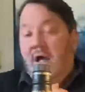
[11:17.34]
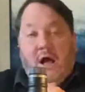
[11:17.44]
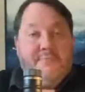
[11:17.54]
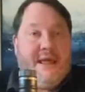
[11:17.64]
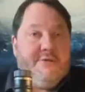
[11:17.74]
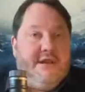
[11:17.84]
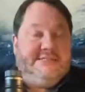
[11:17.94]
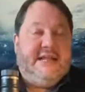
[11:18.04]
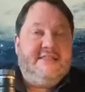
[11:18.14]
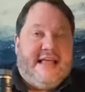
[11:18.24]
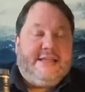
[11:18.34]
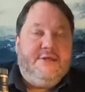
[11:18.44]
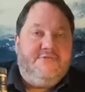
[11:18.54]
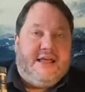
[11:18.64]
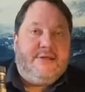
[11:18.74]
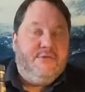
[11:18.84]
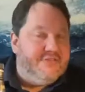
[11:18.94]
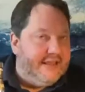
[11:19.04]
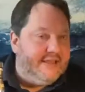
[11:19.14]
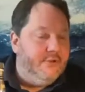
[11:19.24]
I'm now going to say thank you
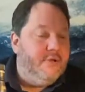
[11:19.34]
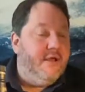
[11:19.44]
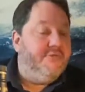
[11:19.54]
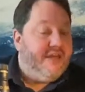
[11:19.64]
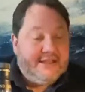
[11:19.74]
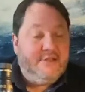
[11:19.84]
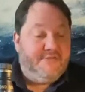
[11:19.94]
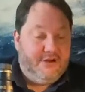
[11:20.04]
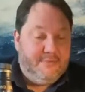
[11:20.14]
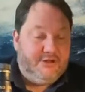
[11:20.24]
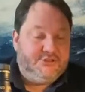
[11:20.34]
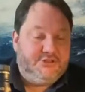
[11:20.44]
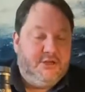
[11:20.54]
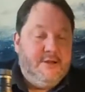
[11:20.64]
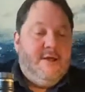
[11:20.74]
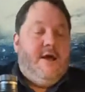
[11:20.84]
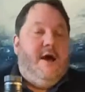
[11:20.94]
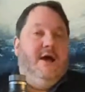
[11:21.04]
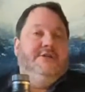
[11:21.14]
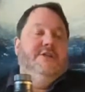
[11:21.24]
very much
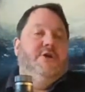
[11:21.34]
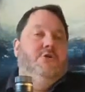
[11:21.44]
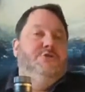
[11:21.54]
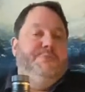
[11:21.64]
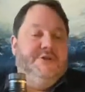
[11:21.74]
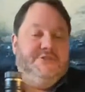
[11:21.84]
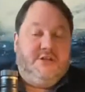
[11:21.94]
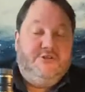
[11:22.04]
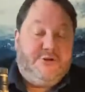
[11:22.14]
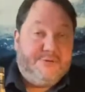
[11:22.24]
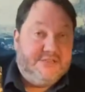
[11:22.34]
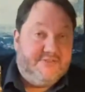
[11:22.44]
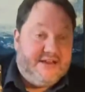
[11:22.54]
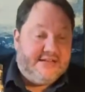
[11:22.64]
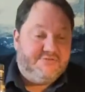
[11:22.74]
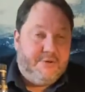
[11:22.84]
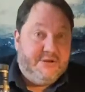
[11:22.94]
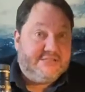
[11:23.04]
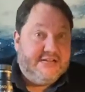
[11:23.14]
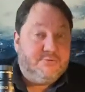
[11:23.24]
to the contributors of the next three
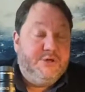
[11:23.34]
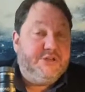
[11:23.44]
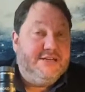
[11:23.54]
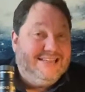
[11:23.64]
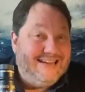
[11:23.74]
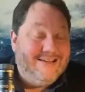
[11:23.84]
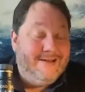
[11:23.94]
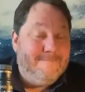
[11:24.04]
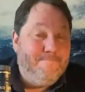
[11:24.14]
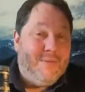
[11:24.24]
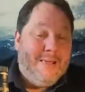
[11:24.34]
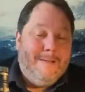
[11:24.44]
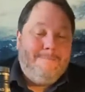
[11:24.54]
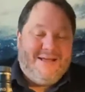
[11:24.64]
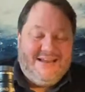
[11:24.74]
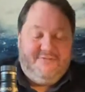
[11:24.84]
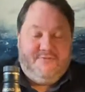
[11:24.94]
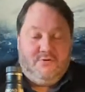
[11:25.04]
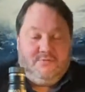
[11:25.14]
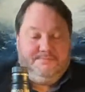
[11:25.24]
whiskies, which I didn't pay
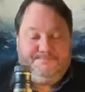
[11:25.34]
for.